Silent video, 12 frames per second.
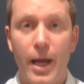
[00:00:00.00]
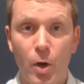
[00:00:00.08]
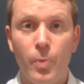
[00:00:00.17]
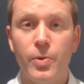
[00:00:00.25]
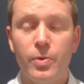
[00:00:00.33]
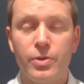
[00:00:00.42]
I
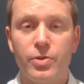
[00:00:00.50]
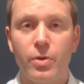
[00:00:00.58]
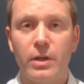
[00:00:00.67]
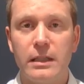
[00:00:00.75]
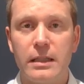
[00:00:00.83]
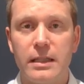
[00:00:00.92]
hope you
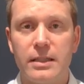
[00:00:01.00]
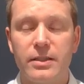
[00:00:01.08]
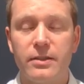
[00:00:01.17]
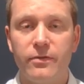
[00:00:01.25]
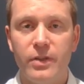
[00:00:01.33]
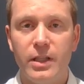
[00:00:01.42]
enjoyed
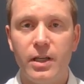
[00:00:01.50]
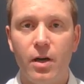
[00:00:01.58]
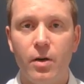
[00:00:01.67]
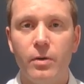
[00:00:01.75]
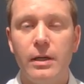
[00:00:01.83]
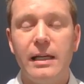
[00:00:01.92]
this
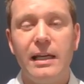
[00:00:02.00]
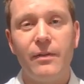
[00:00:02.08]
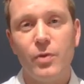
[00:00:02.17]
video.